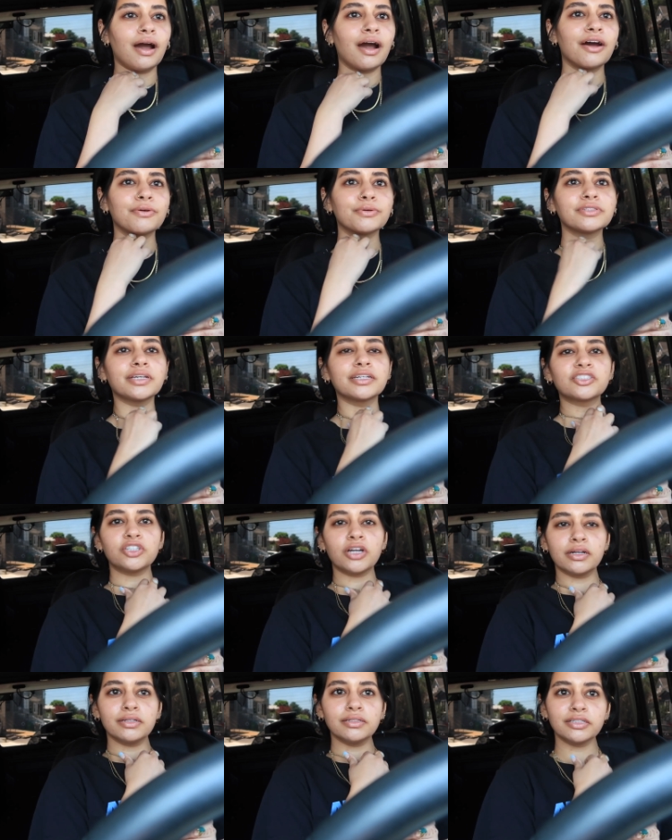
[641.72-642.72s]
I was like
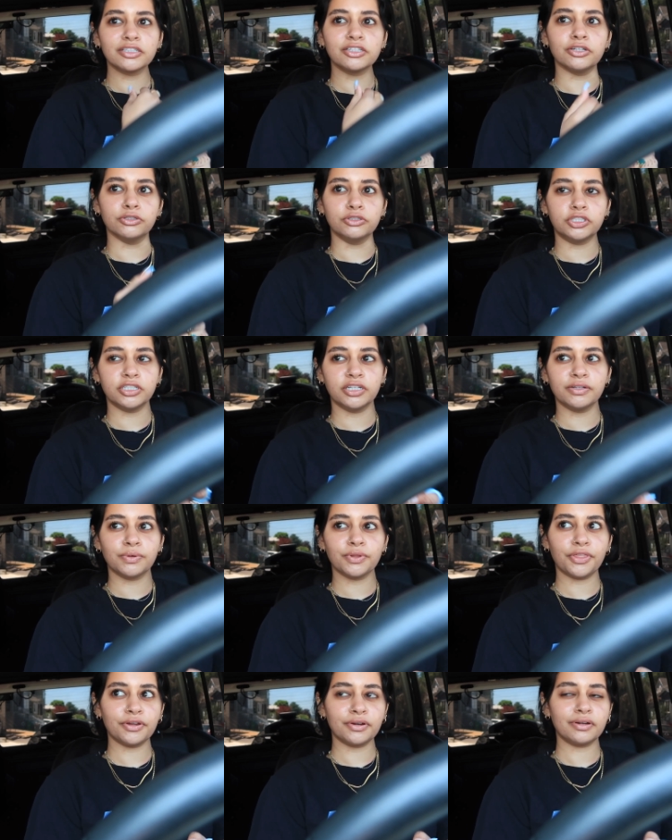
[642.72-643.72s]
trying to negotiate
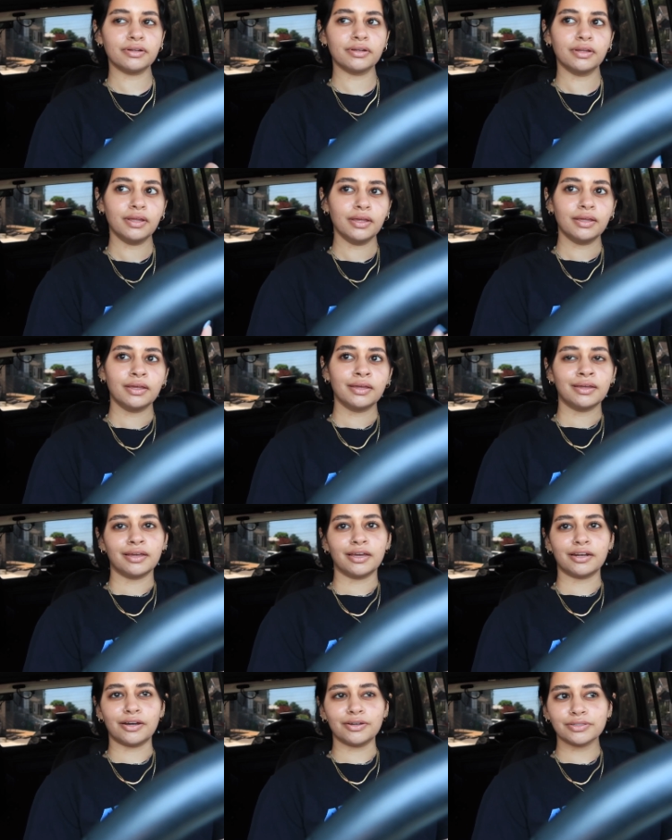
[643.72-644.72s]
with her
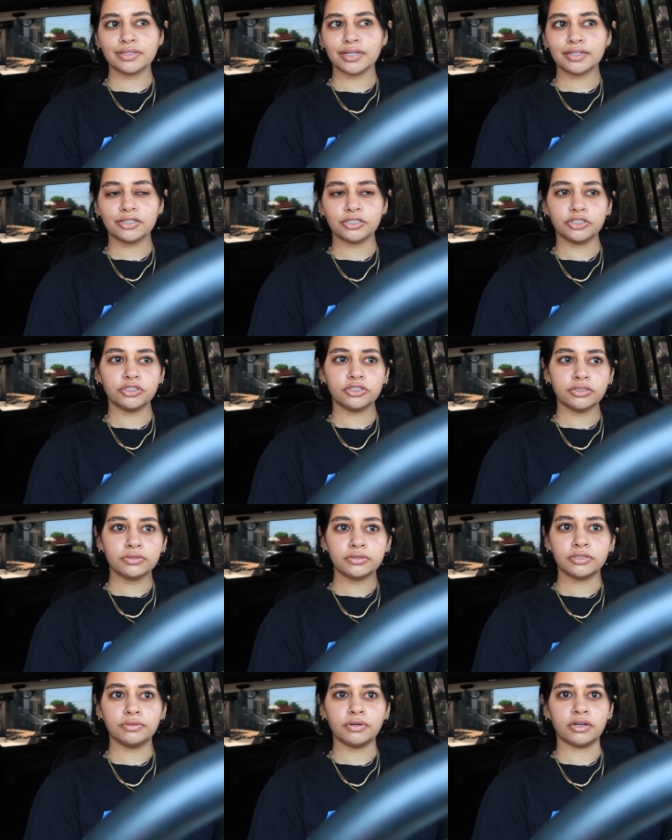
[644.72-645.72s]
and I was like could you do
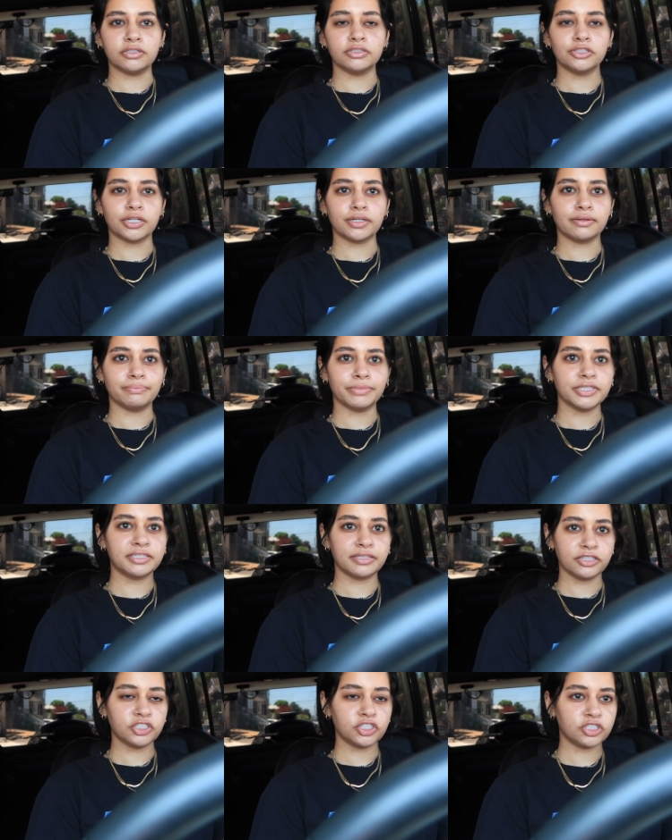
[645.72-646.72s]
200 and
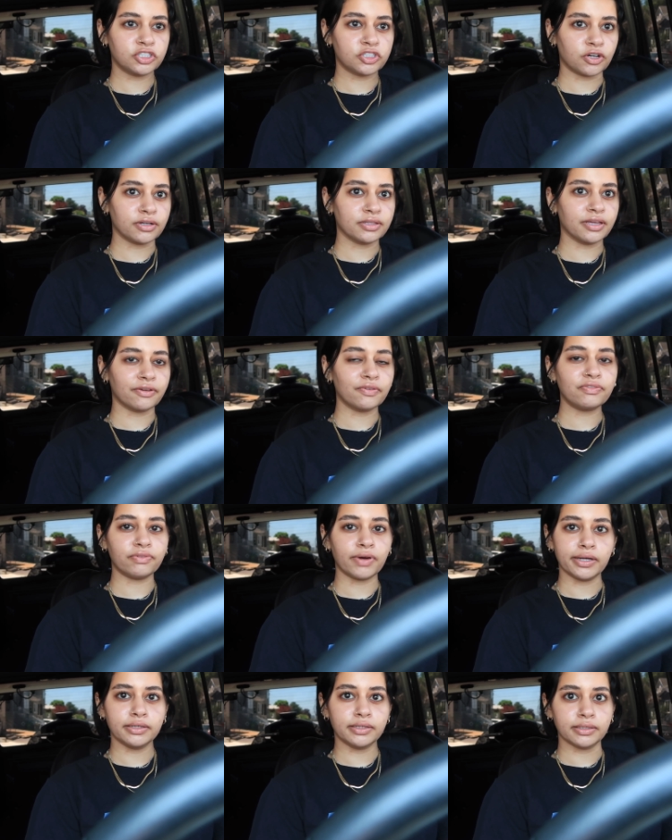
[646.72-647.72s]
basically she started like
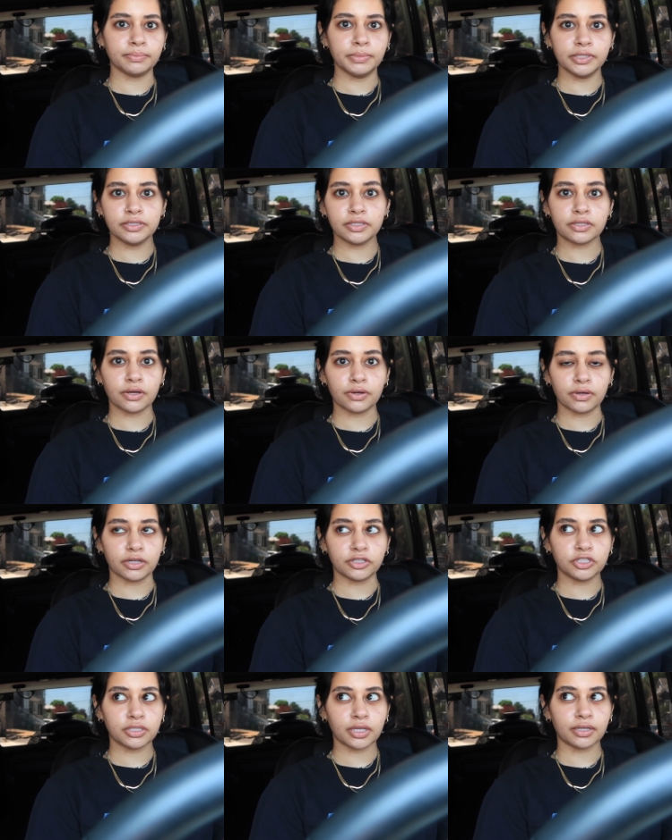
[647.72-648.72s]
fighting me so I
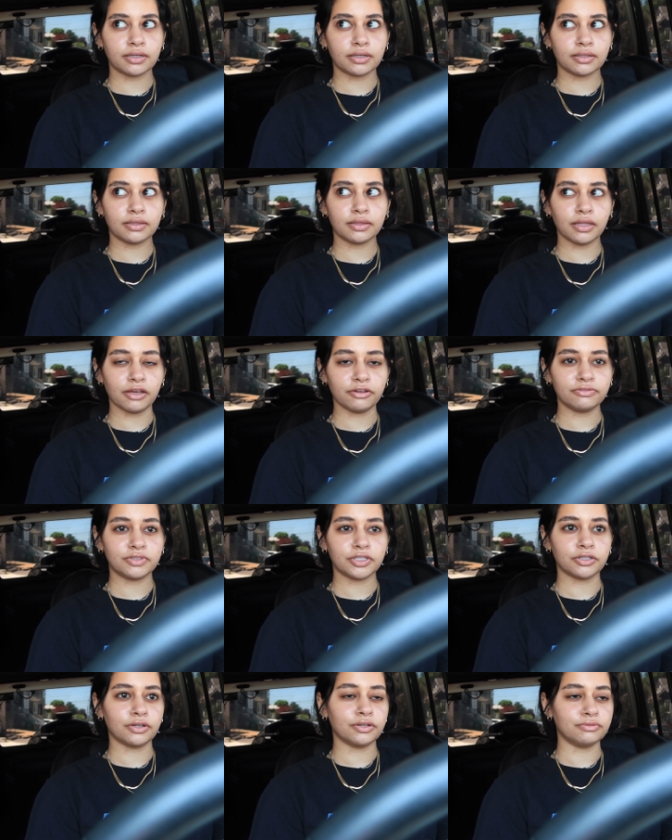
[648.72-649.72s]
just like left
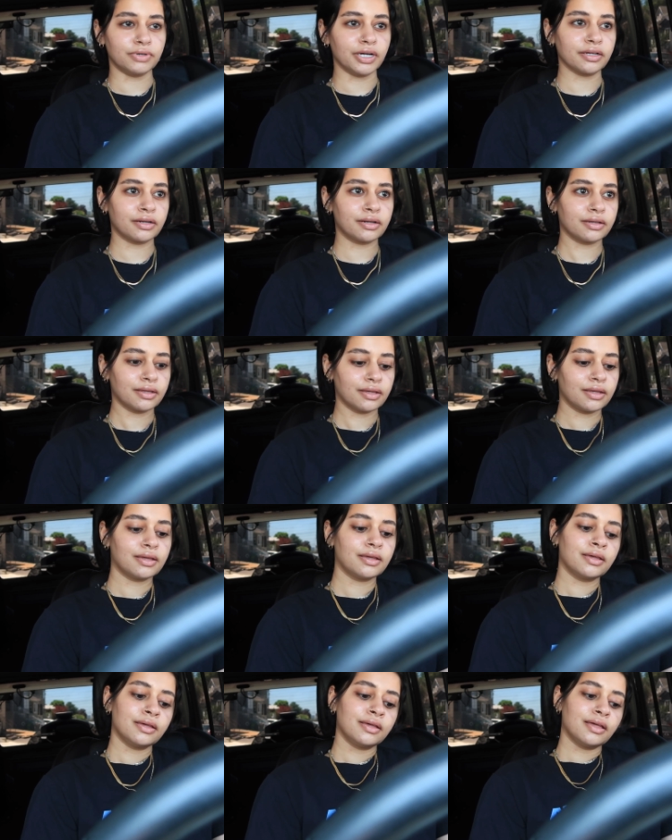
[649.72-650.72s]
her on red
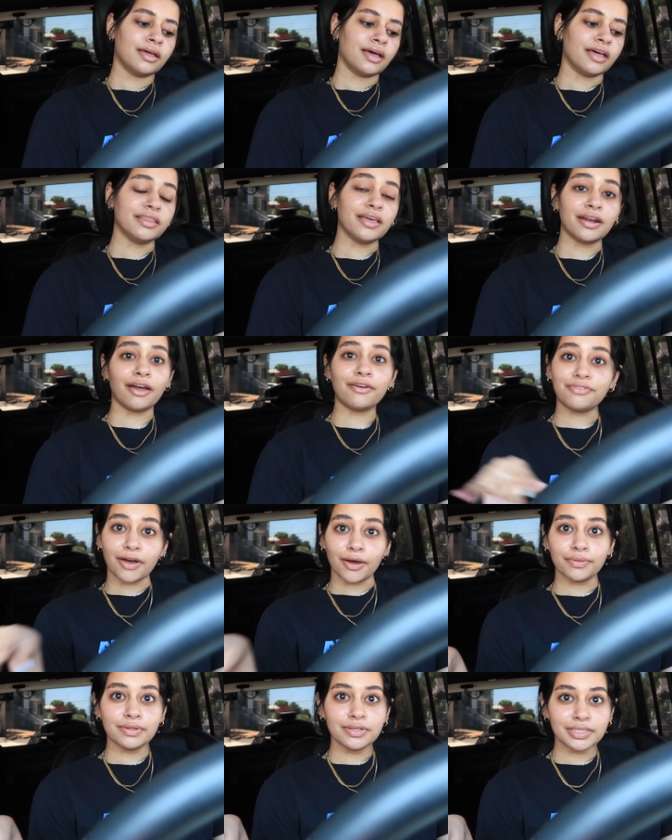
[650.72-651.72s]
and then I
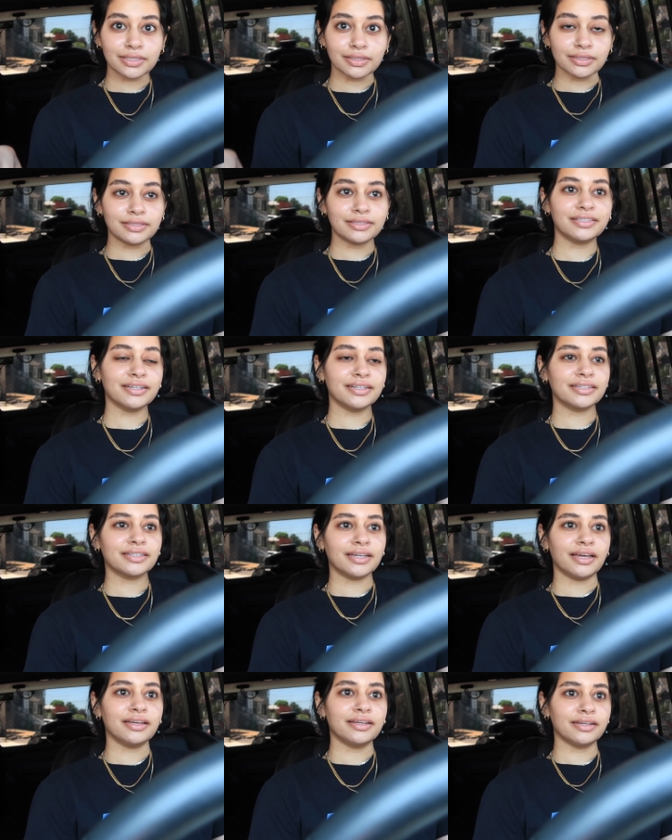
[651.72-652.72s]
found this
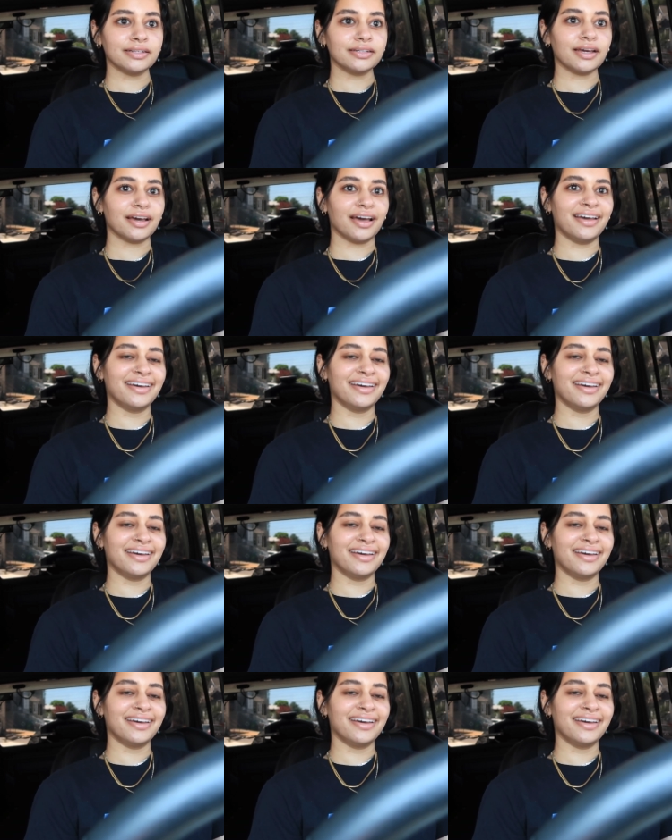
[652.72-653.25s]
listing and